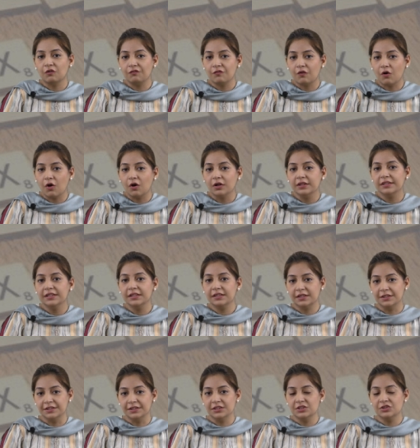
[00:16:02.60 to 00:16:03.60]
of all the
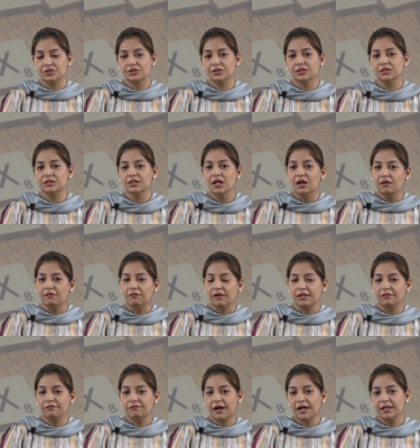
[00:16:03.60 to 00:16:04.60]
conditions
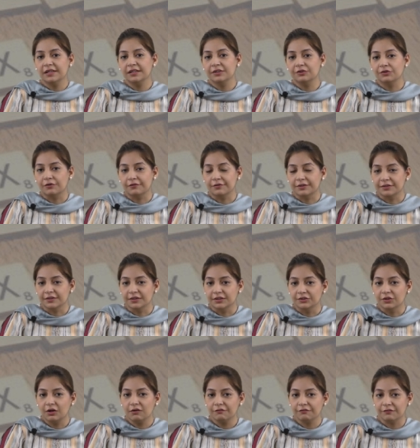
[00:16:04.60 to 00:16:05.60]
while filing your
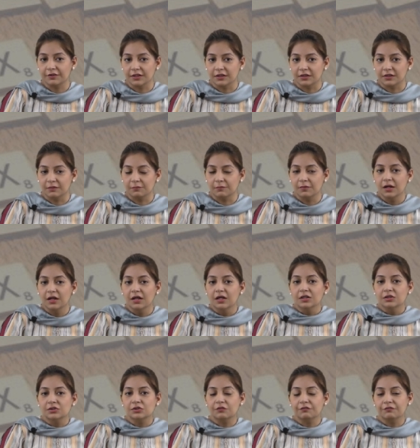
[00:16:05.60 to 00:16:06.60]
return of income.
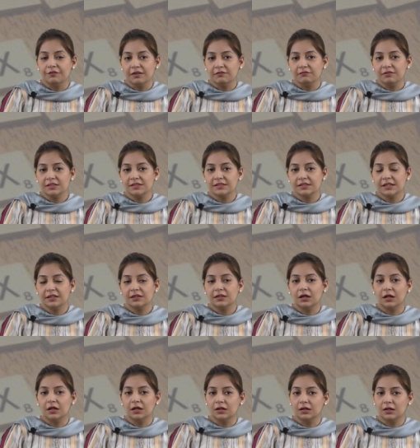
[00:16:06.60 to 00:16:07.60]
So when we
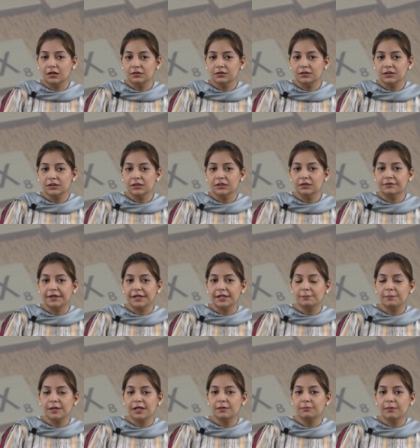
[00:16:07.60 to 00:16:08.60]
said uh, the
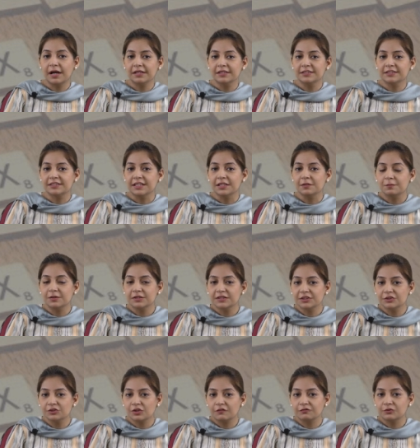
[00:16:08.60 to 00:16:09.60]
rent paid minus
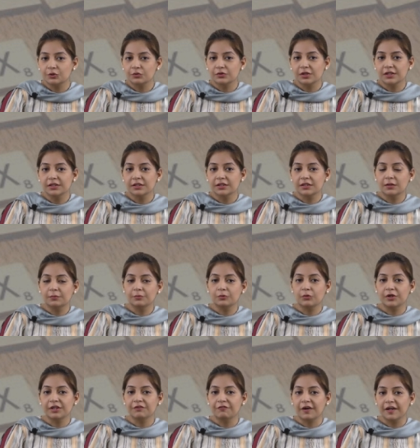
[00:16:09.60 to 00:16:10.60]
10% of total income,
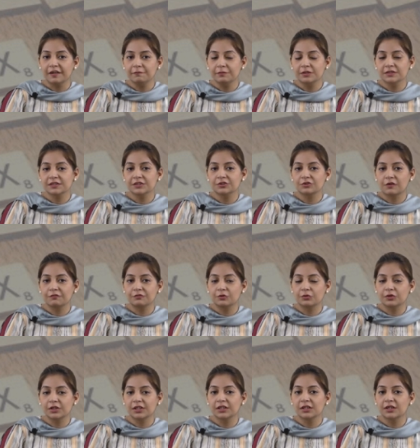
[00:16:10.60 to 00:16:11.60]
25% of
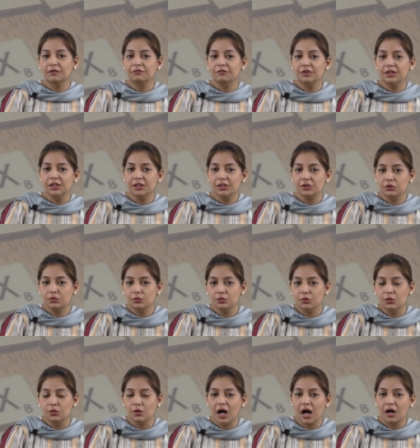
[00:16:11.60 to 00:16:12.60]
total income, we need
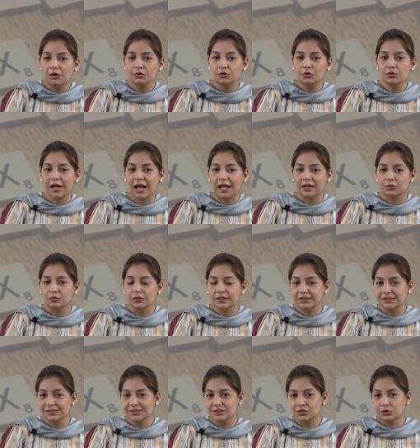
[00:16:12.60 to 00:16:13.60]
to know how to
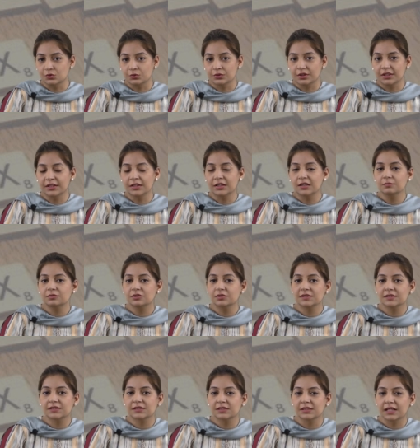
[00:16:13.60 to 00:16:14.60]
calculate this total income. So
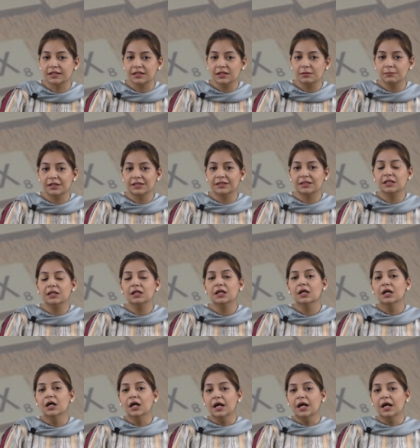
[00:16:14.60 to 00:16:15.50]
this is nothing but the